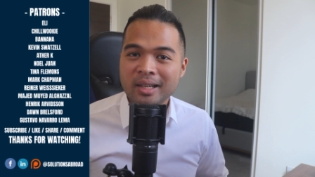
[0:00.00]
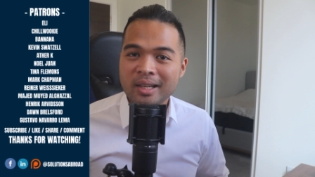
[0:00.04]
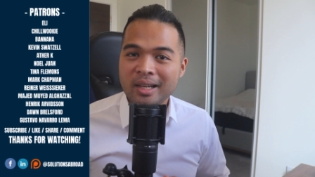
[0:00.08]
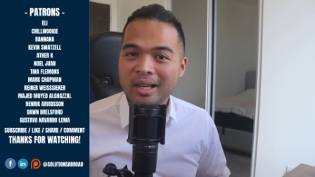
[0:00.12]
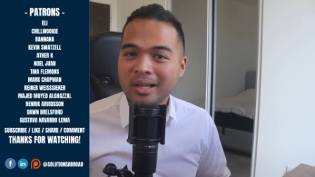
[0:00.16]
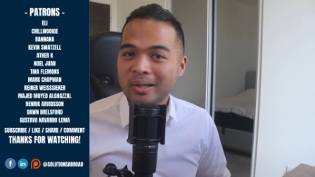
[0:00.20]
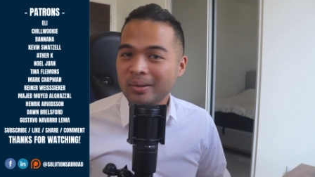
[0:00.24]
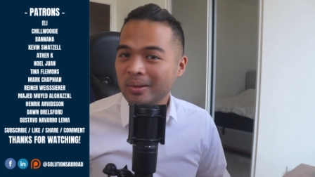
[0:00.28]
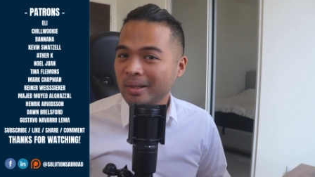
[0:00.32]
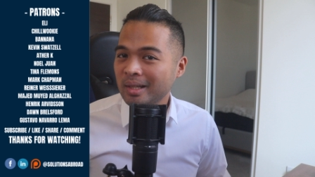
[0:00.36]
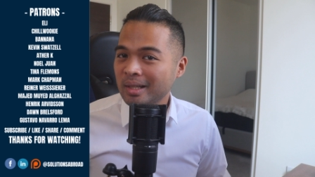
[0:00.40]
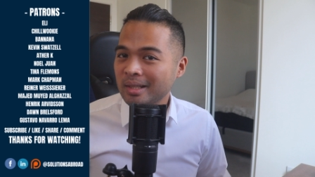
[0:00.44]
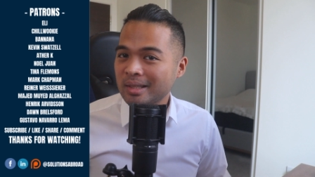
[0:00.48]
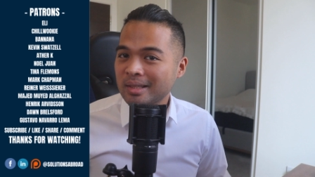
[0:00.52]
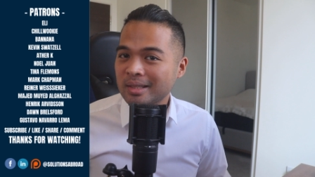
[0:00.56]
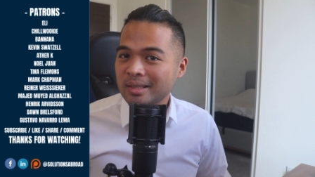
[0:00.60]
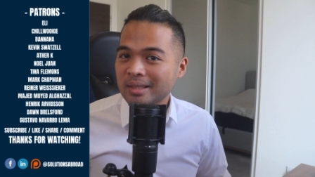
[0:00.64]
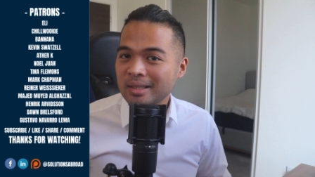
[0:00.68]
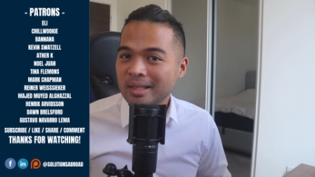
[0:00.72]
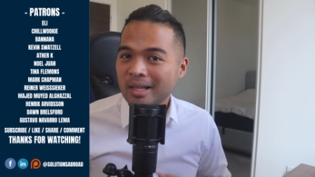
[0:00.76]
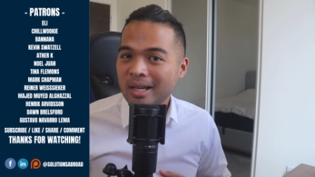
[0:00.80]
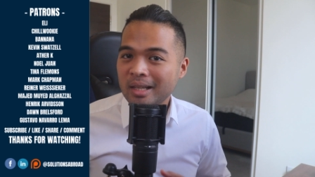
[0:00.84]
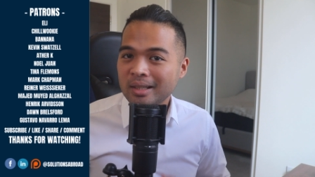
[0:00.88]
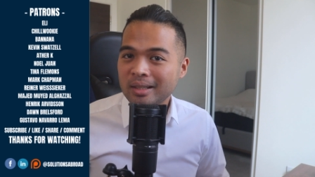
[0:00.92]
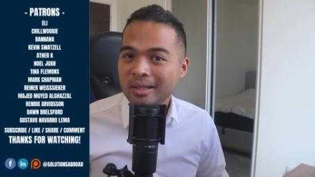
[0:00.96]
and
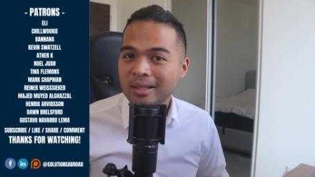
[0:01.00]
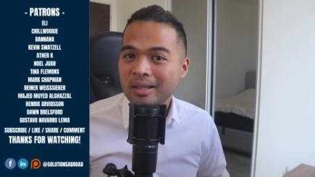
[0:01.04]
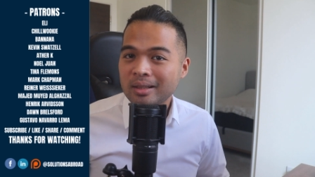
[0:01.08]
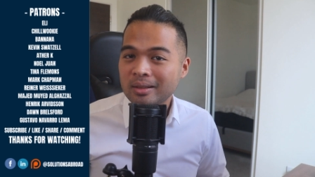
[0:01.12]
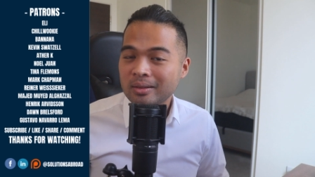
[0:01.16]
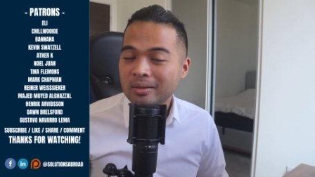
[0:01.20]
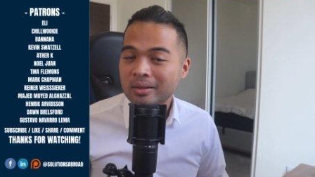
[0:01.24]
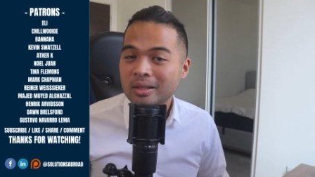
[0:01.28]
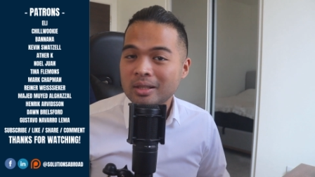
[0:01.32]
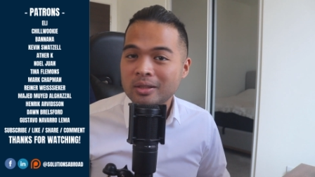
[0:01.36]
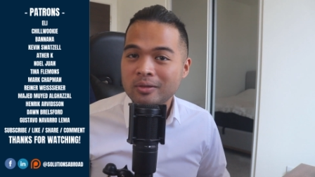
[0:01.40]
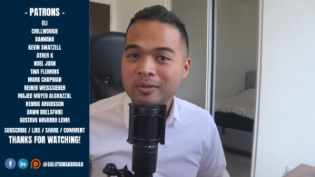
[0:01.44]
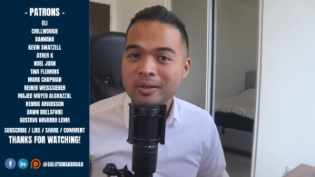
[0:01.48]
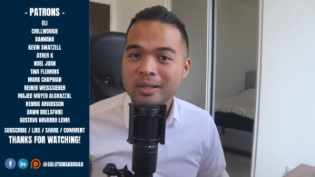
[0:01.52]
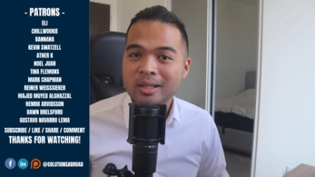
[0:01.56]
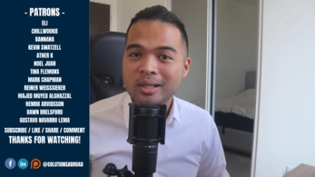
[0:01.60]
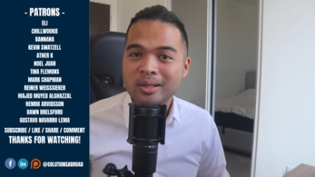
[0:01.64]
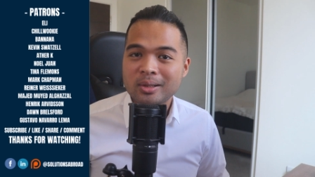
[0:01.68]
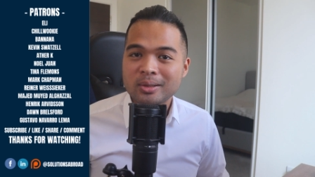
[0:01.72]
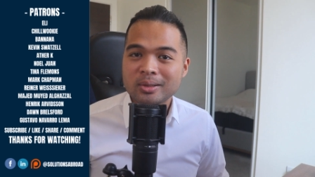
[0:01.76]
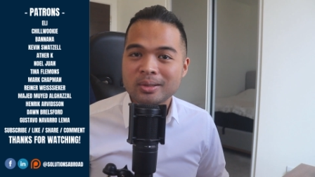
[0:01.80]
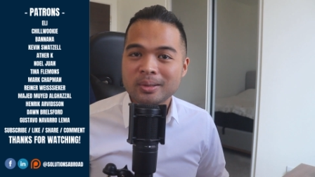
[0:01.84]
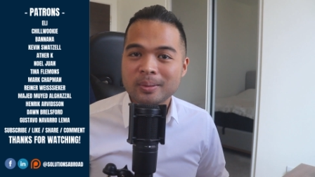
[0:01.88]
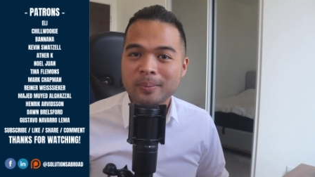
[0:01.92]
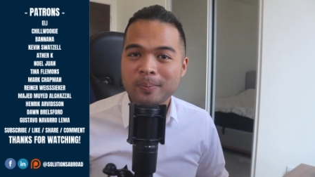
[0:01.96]
credits at the end of these
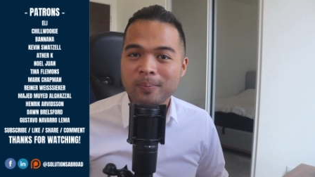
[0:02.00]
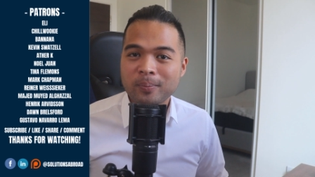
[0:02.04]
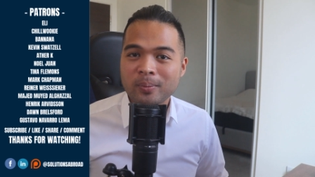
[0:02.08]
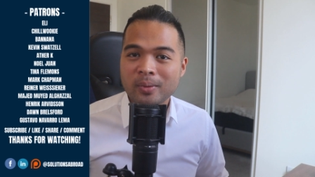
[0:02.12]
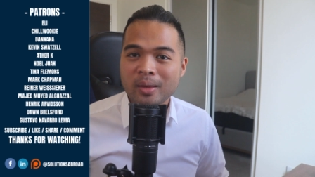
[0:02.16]
videos.